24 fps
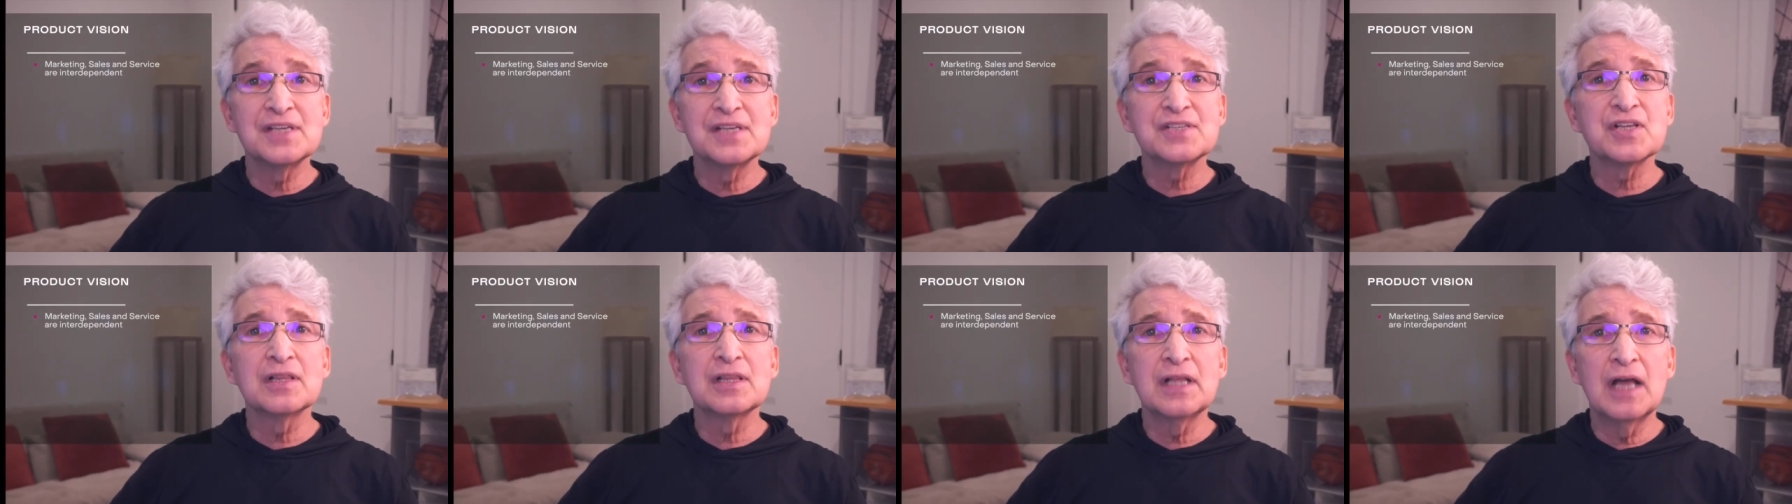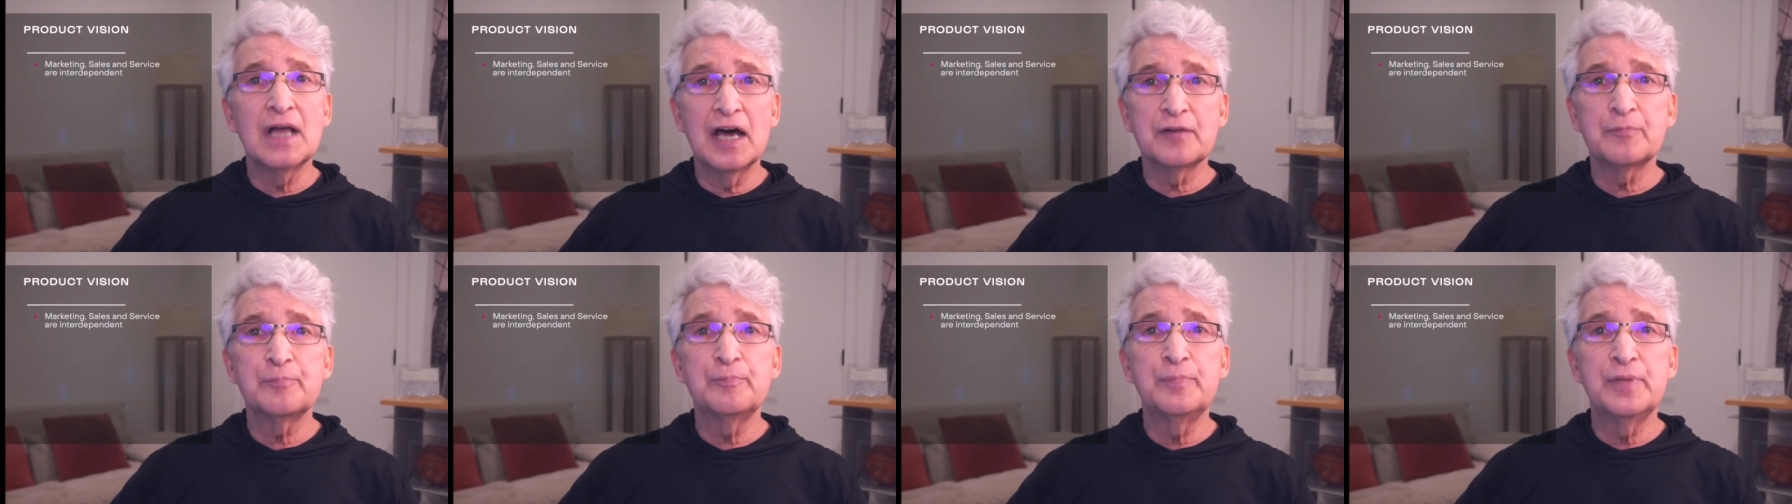a
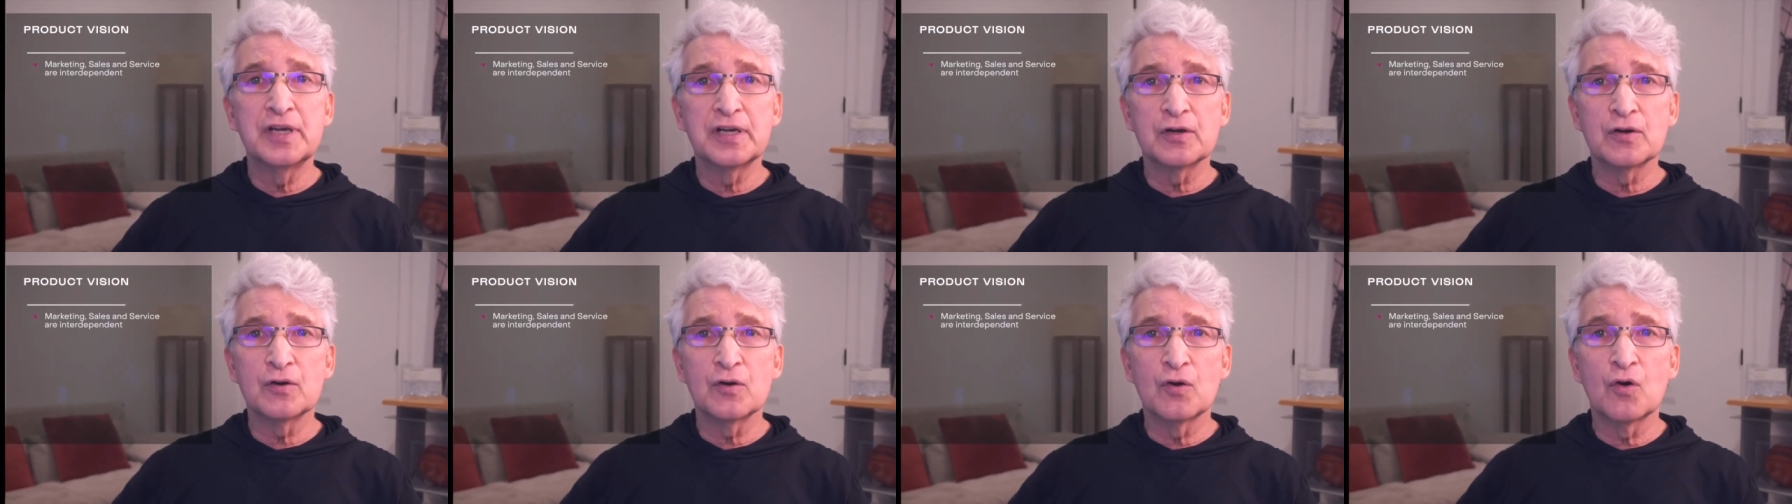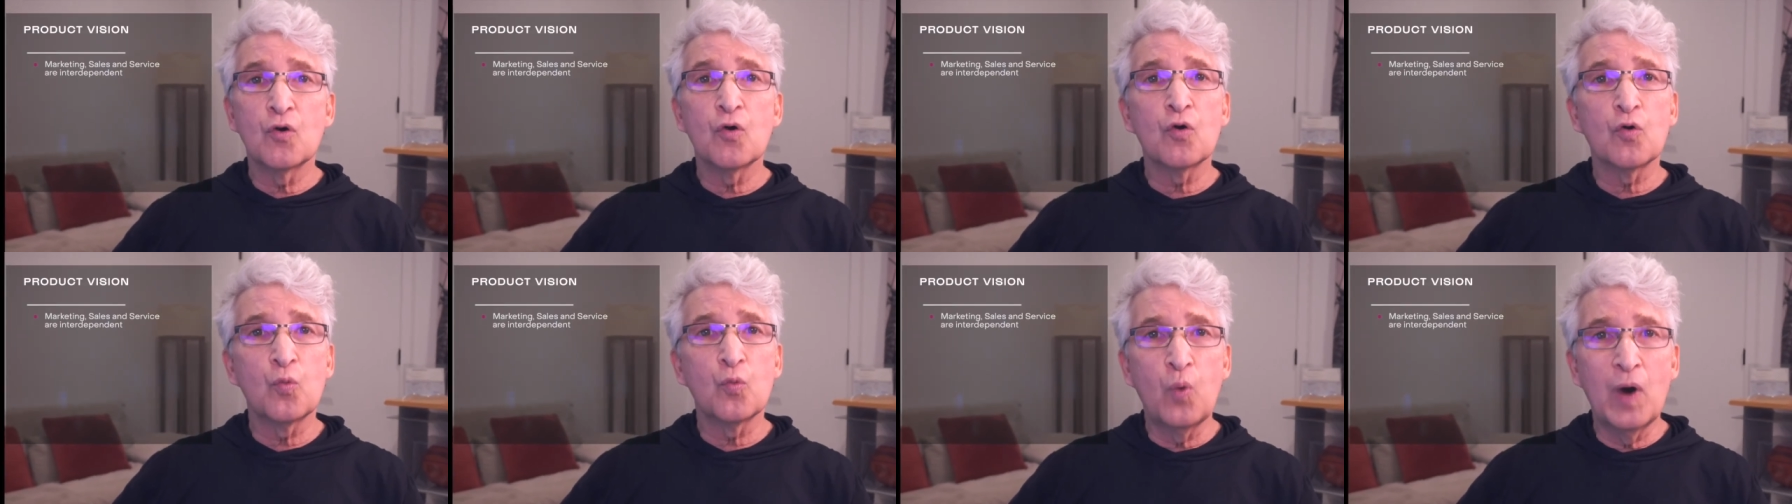lot bigger
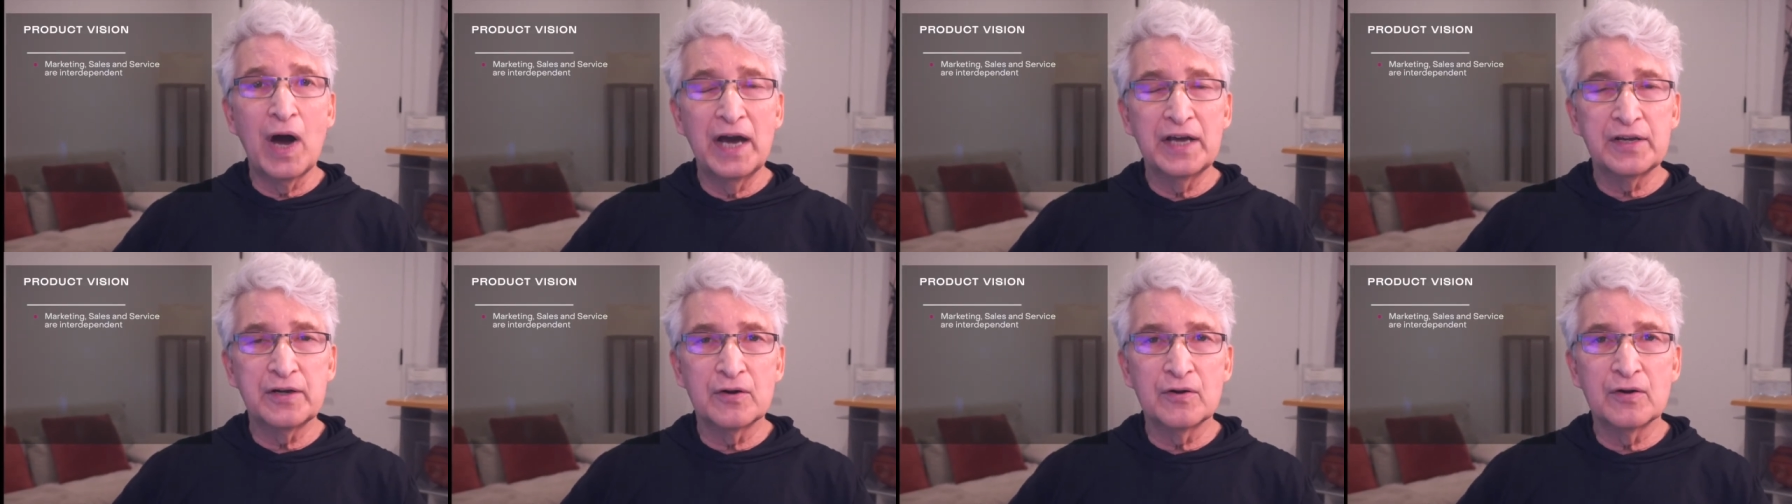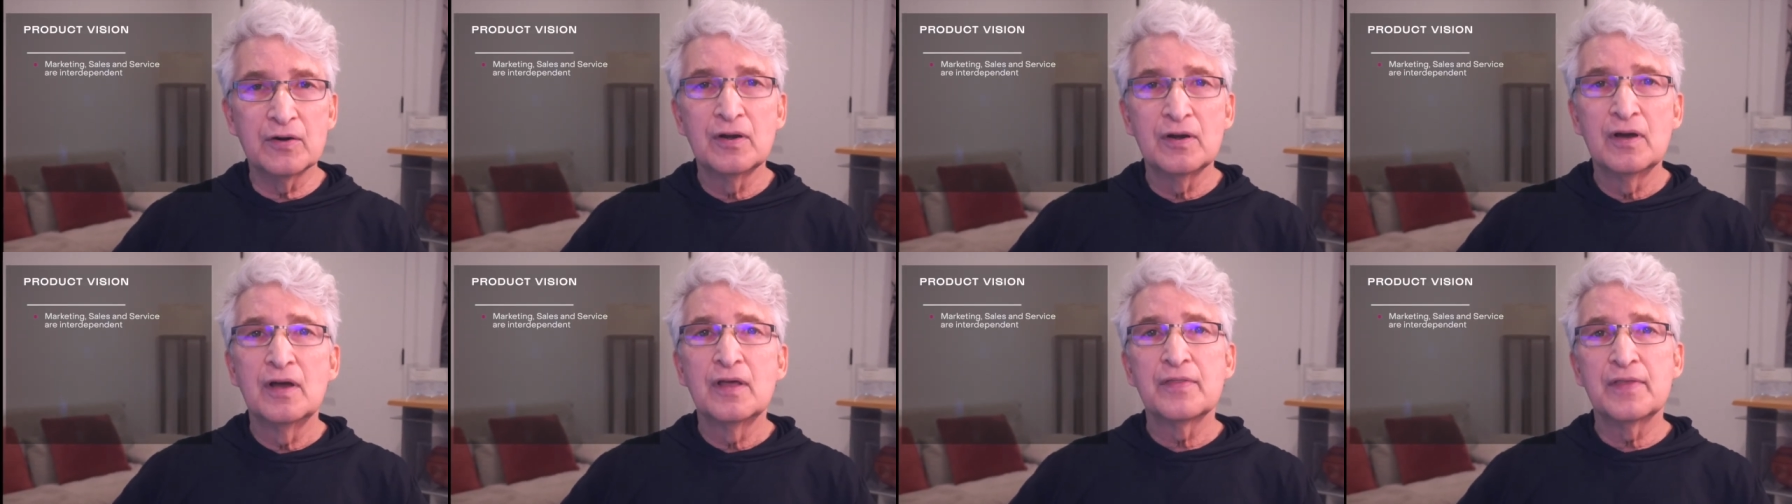or wider
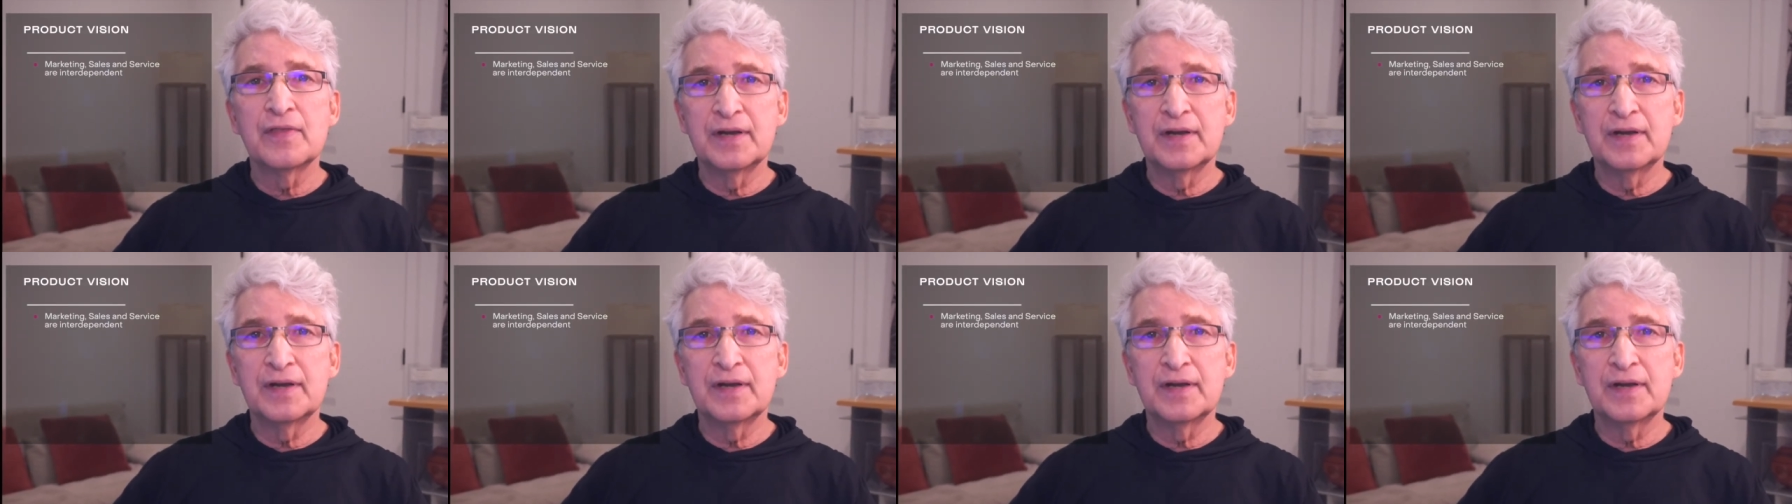than